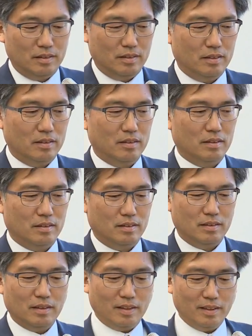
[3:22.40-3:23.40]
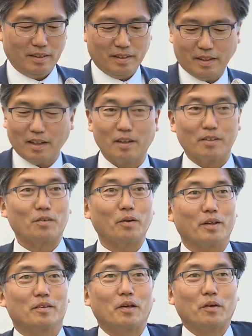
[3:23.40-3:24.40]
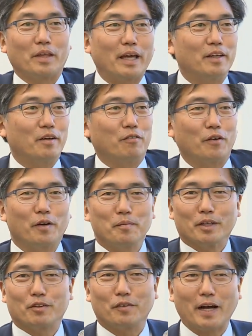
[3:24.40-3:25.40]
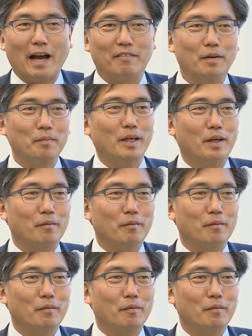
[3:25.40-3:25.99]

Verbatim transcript: you. Uh, so, so thank you very much for having me.